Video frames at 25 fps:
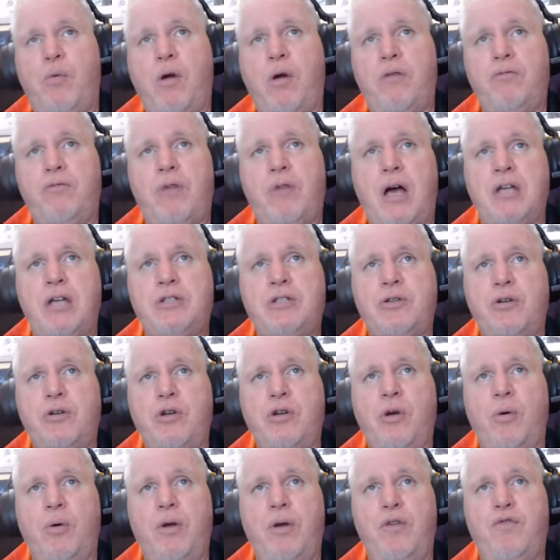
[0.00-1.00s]
roster
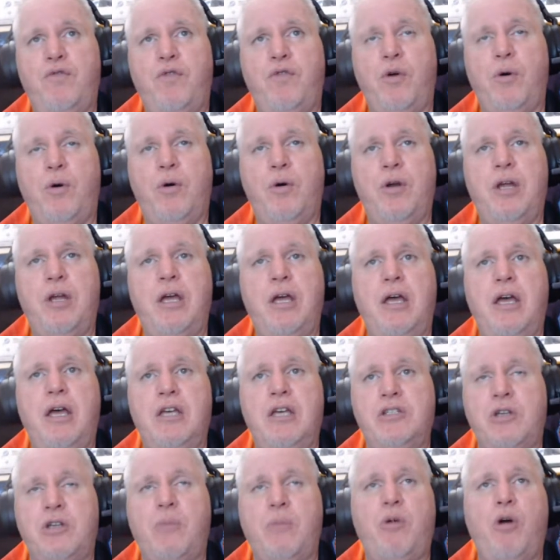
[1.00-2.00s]
going forward.
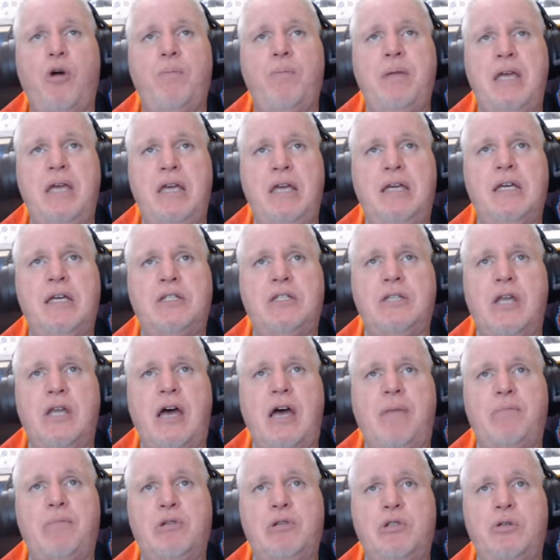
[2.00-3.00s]
So I'm hoping he gets an
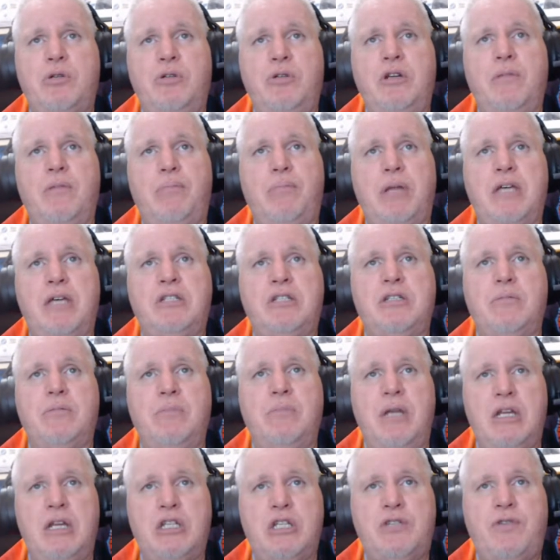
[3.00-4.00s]
opportunity to play some
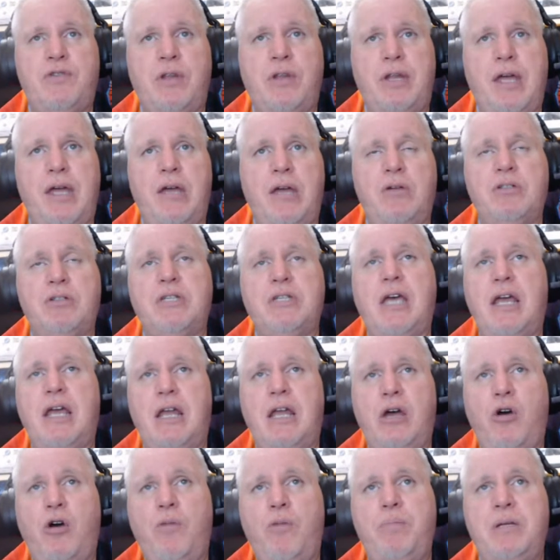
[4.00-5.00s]
minutes for the Lakers, and
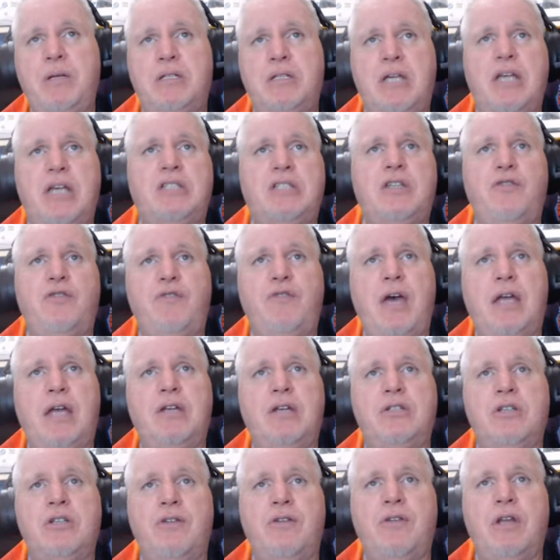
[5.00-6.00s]
I hope he takes
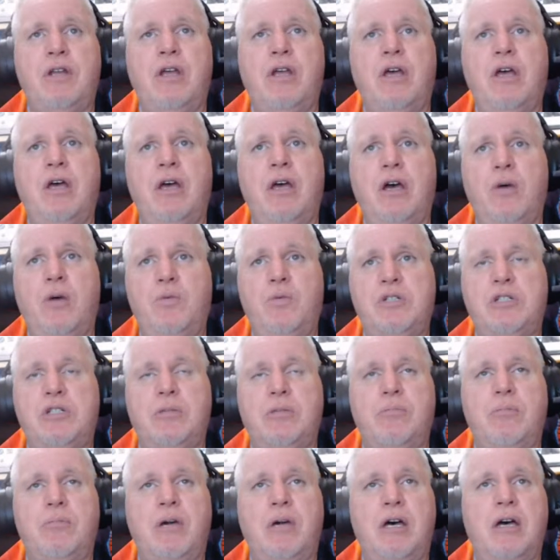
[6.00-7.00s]
advantage of it with
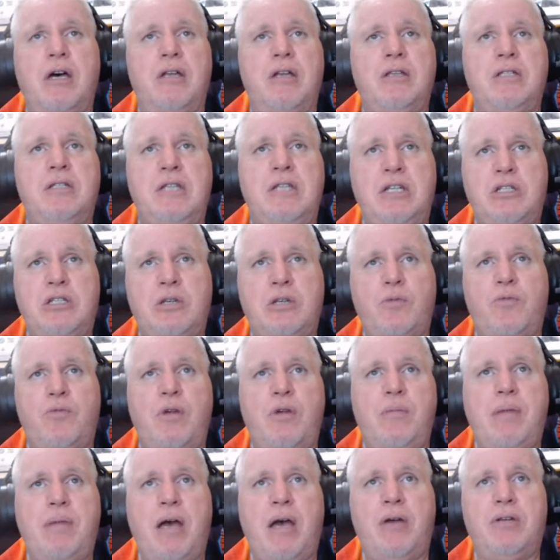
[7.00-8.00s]
some decent
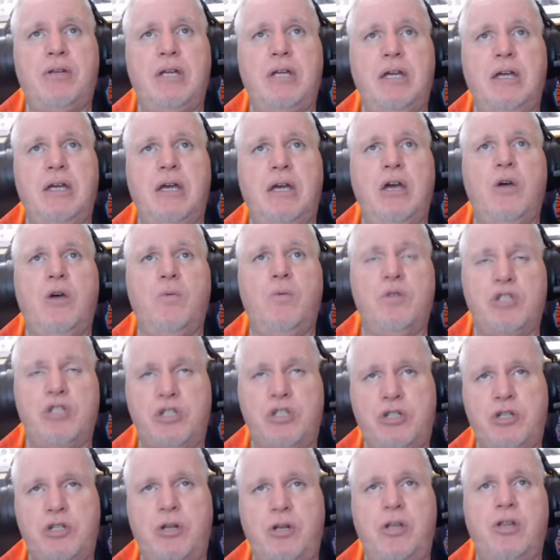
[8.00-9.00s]
rebounding,
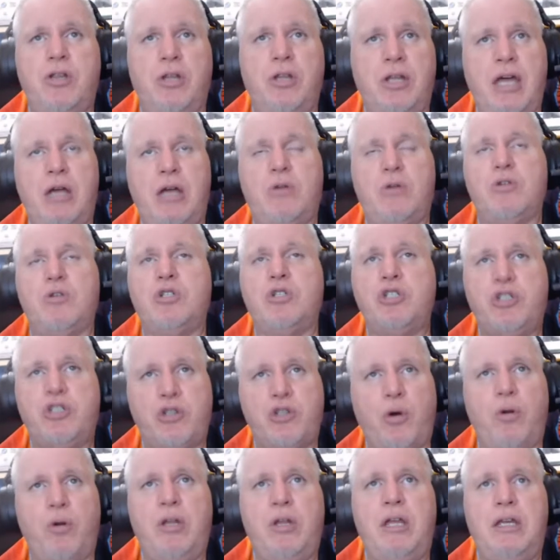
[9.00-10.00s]
which the Lakers
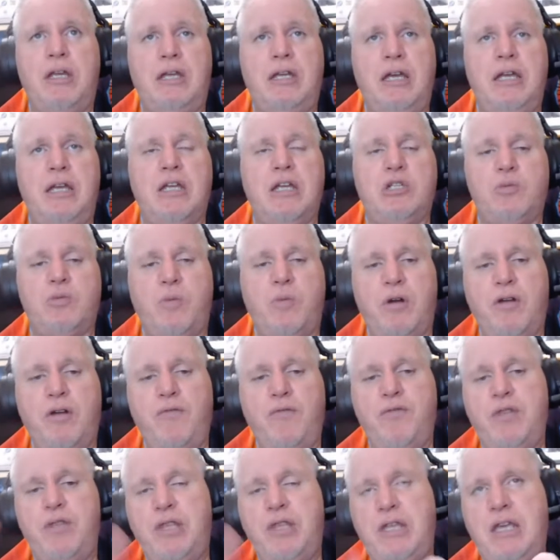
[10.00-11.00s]
sorely need as one
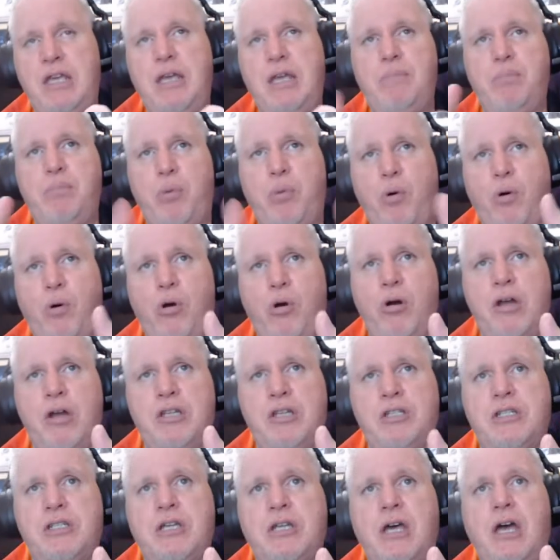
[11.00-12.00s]
of the
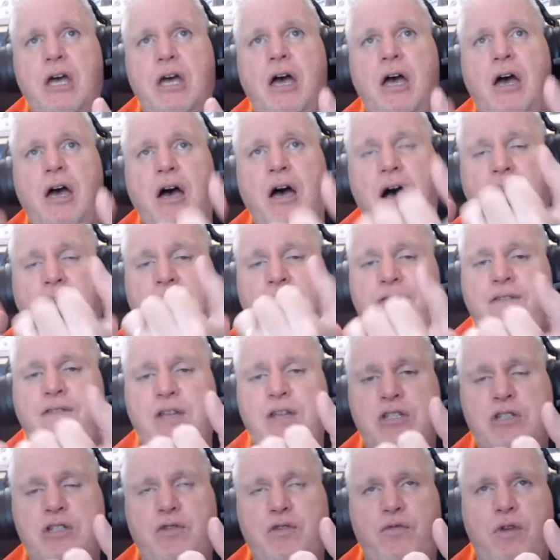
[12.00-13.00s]
poorest
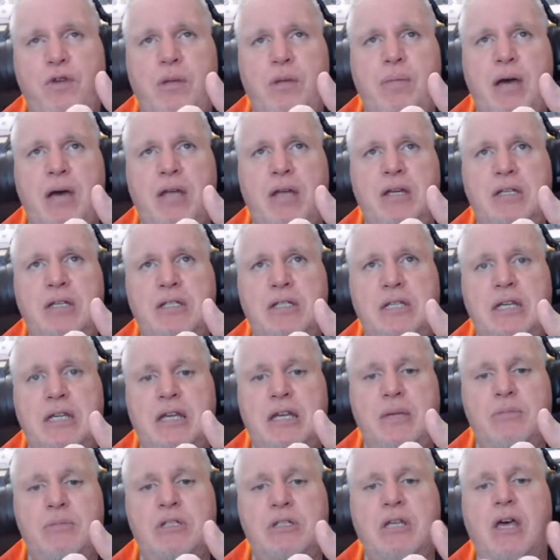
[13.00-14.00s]
offensive rebounding
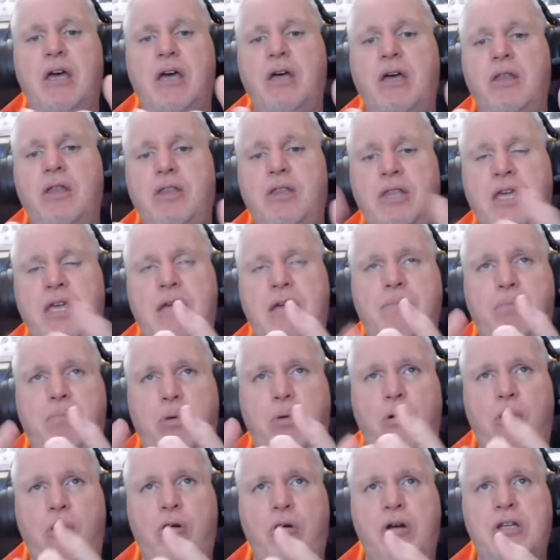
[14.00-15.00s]
teams, the
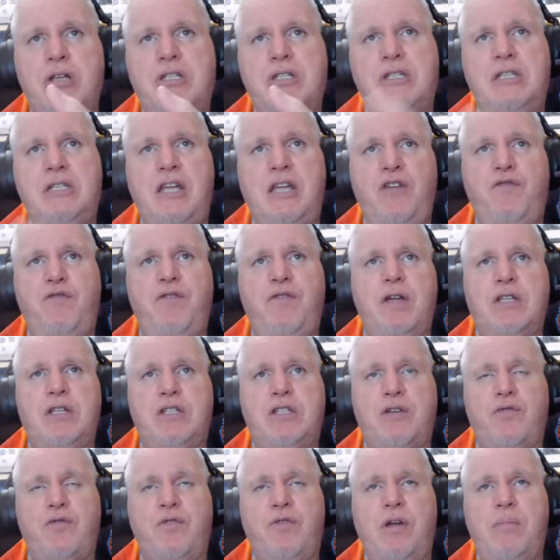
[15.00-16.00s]
poorest
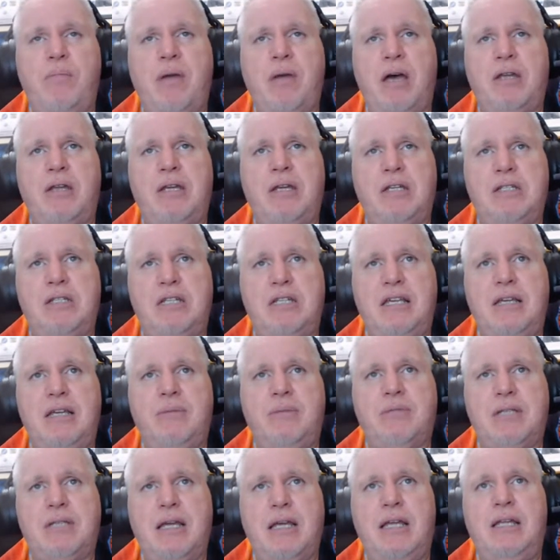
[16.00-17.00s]
defensive rebounding
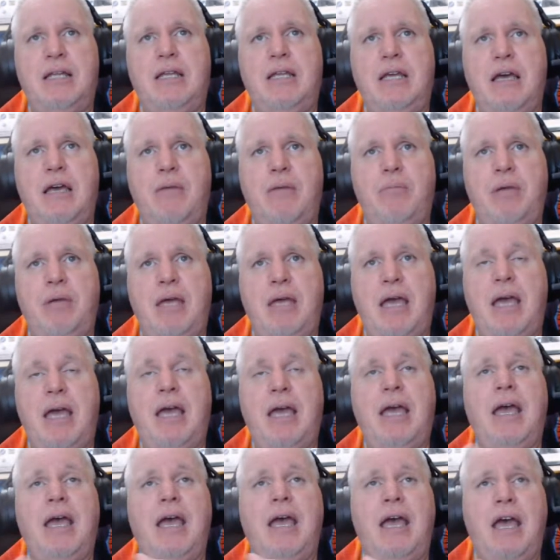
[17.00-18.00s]
teams in the
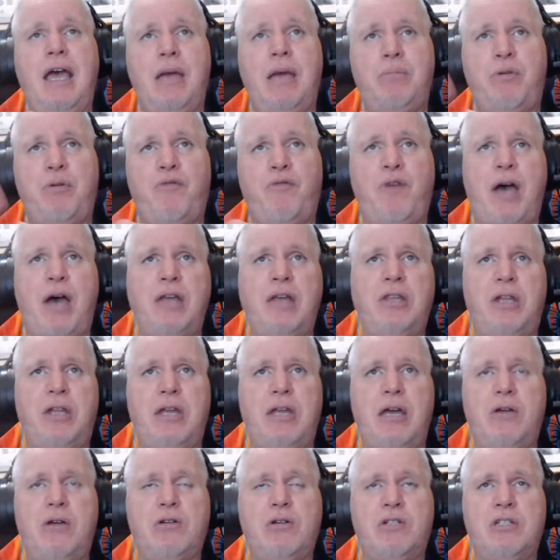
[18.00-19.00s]
NBA, and provide the
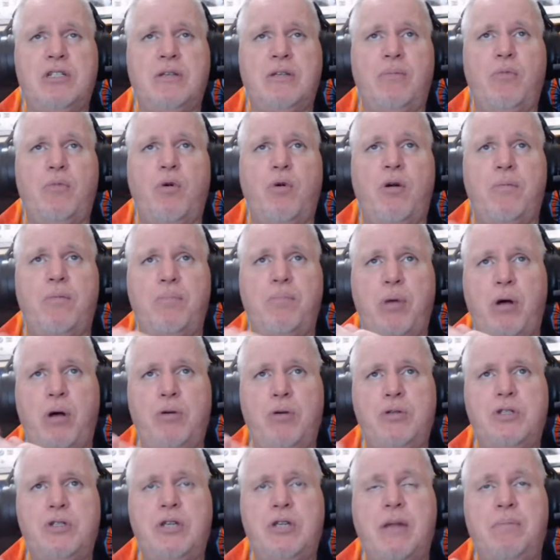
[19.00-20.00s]
Lakers some more
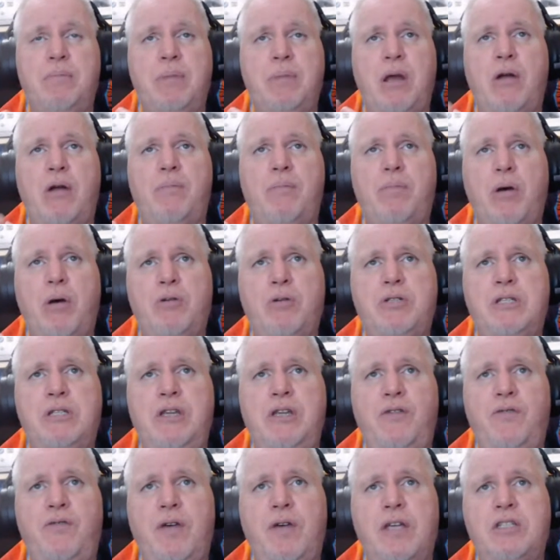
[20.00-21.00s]
post and better post
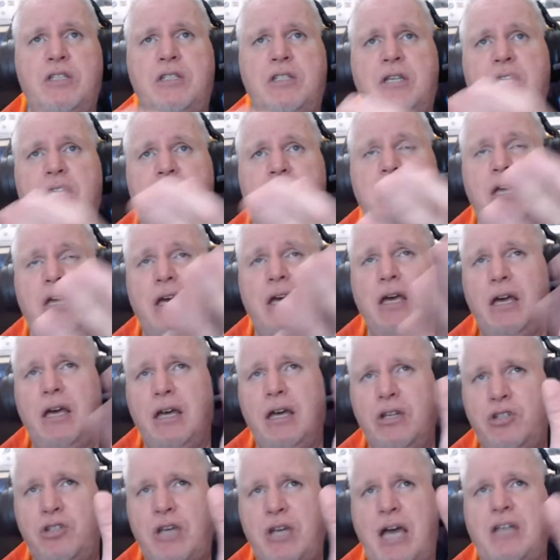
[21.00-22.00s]
defense. Because
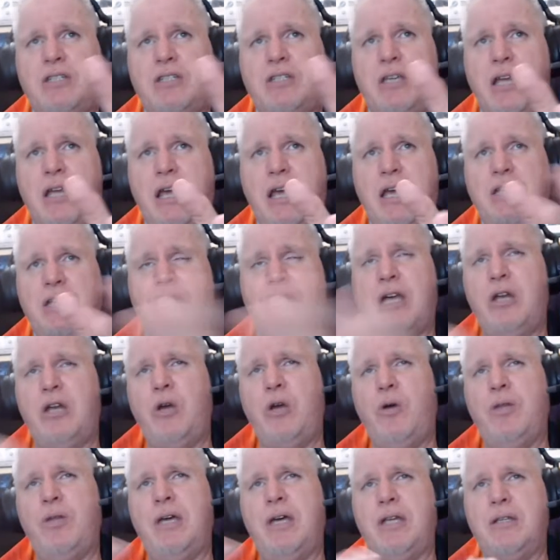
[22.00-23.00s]
Jackson Hayes, I
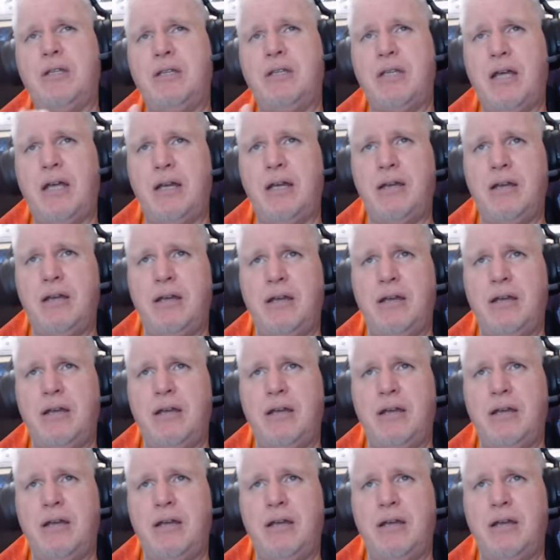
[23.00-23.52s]
know that